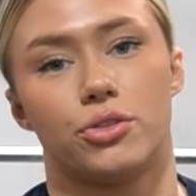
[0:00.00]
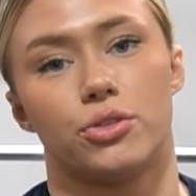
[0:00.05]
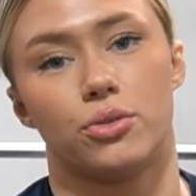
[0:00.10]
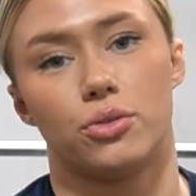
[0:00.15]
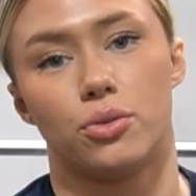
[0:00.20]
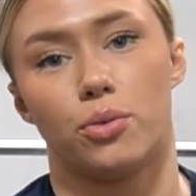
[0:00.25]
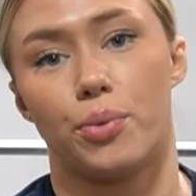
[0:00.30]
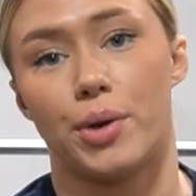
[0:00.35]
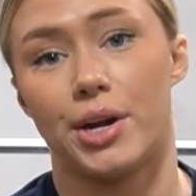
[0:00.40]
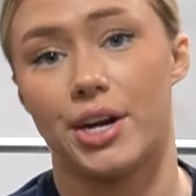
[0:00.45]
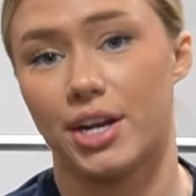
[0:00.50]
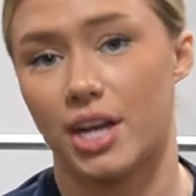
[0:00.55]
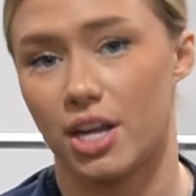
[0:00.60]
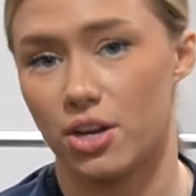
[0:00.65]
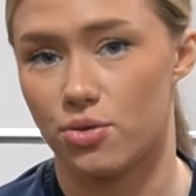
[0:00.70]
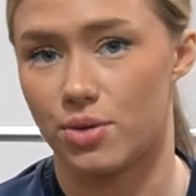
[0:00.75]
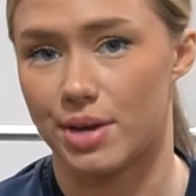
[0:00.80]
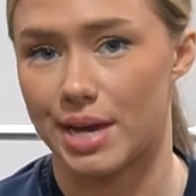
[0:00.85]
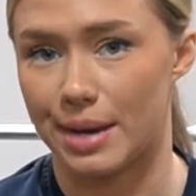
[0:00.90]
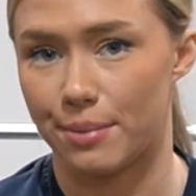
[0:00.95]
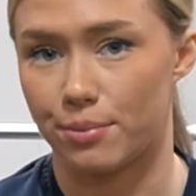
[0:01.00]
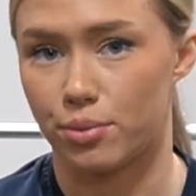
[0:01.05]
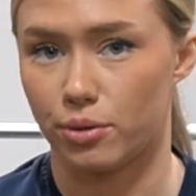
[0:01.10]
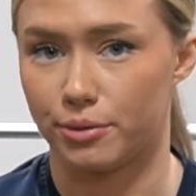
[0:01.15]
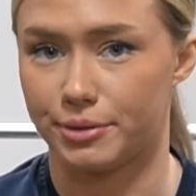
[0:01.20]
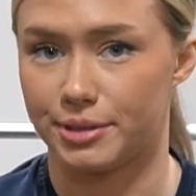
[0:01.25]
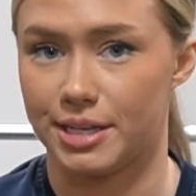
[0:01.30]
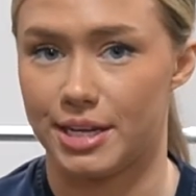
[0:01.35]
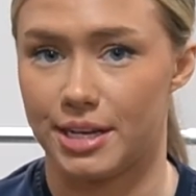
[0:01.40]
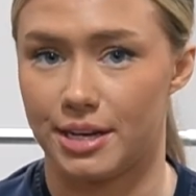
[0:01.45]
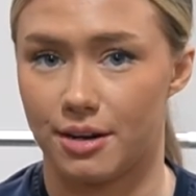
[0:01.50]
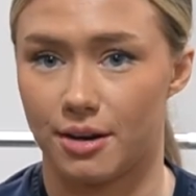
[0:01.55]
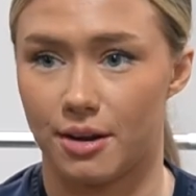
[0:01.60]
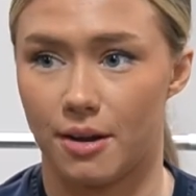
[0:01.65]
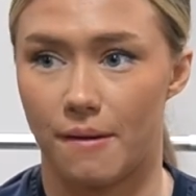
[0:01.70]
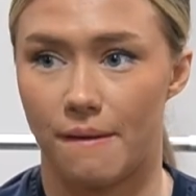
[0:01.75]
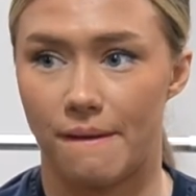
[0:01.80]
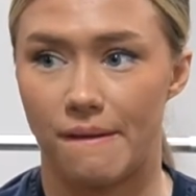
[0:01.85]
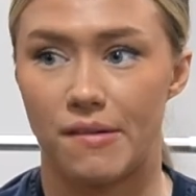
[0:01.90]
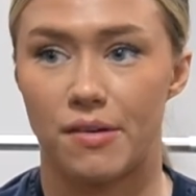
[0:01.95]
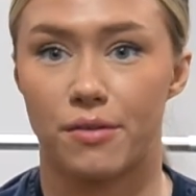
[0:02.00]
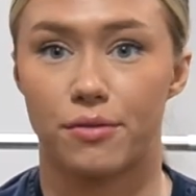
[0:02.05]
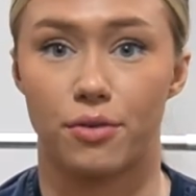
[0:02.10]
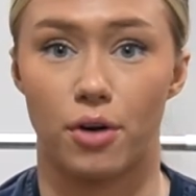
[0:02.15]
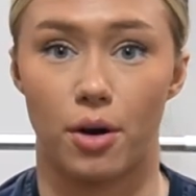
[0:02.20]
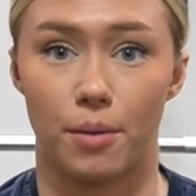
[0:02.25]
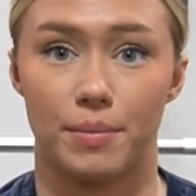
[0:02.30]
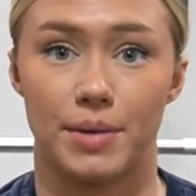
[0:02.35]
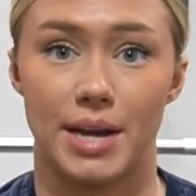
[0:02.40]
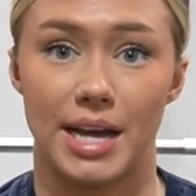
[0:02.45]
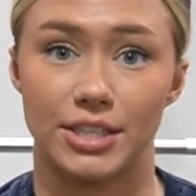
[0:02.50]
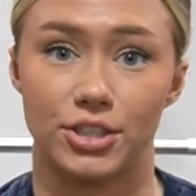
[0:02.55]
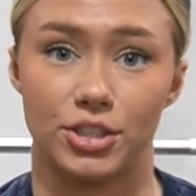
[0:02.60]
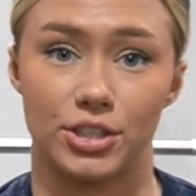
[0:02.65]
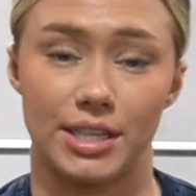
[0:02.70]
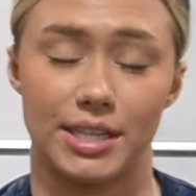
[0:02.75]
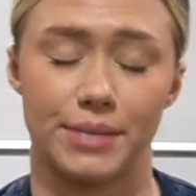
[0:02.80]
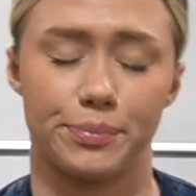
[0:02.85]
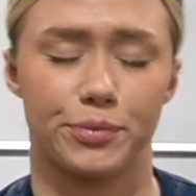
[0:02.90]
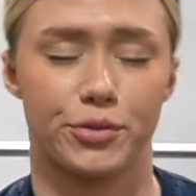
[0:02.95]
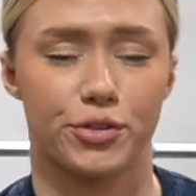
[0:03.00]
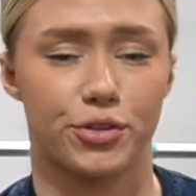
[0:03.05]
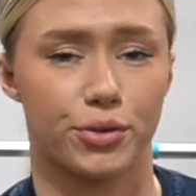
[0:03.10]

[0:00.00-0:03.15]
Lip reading: So where can you get protein from naturally?